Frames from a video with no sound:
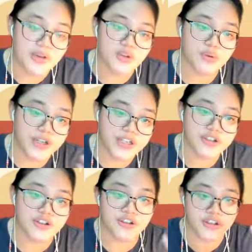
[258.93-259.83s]
So
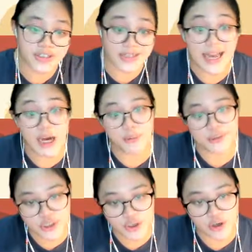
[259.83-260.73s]
researchers and
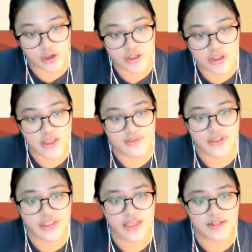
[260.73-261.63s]
language scholars have
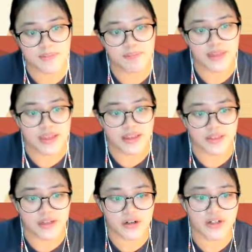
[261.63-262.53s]
seen
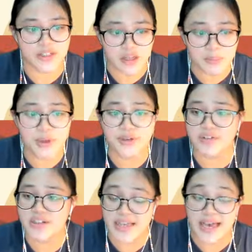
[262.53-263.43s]
that there is some
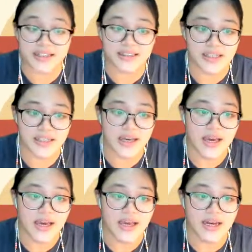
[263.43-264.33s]
universality
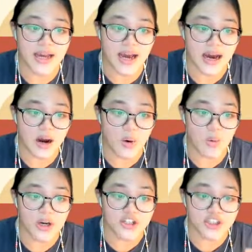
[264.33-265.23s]
in
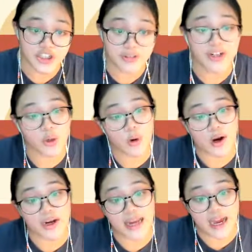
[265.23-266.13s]
how children
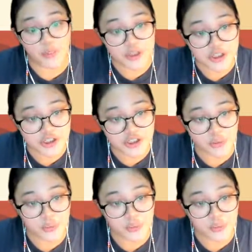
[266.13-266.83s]
acquire language,